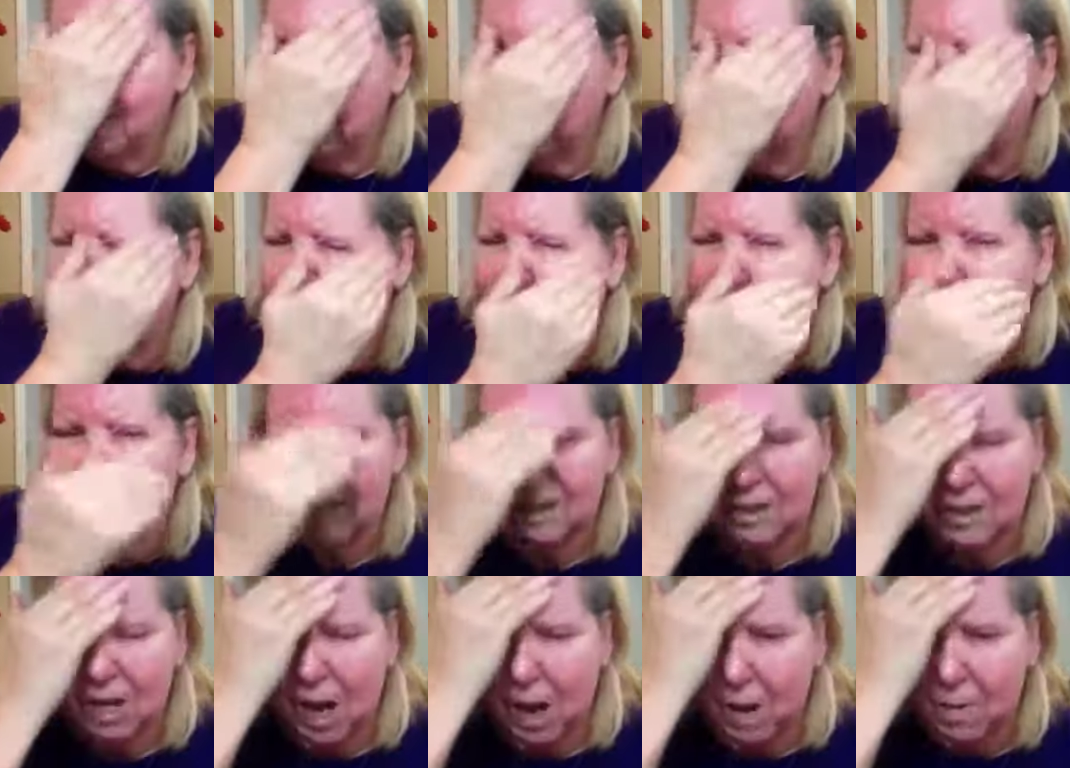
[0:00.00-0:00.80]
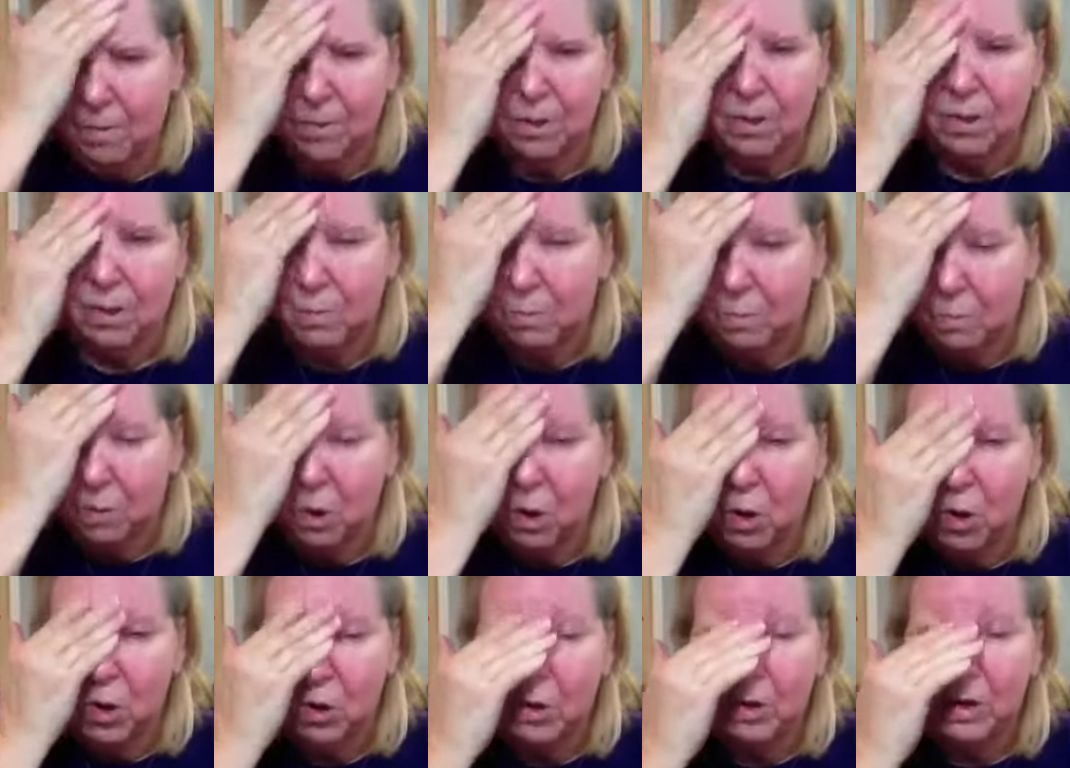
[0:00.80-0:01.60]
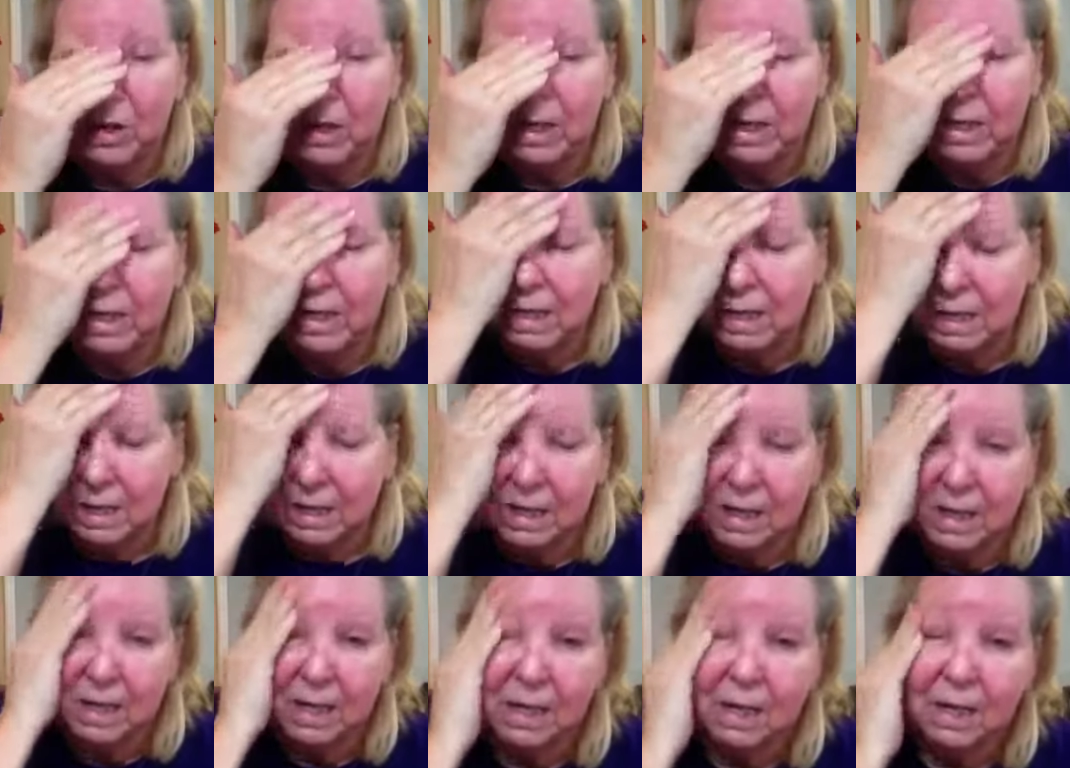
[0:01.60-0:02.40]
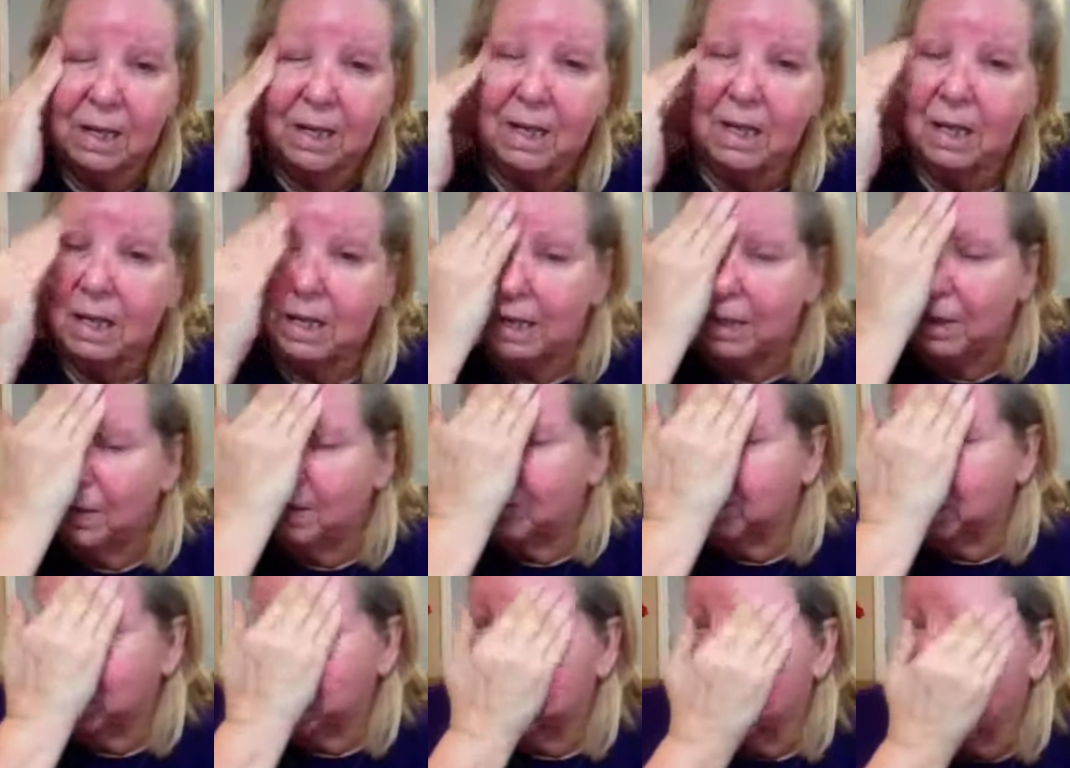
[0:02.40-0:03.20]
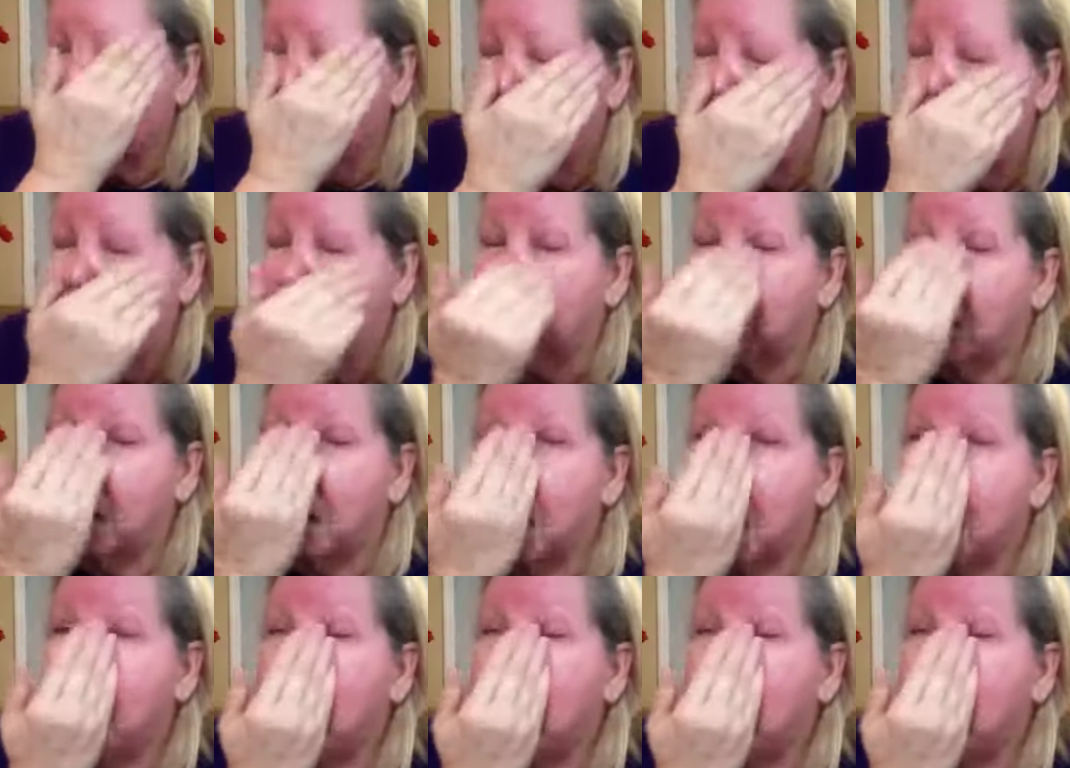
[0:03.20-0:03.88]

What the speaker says: It stops the burning. It helps stop it.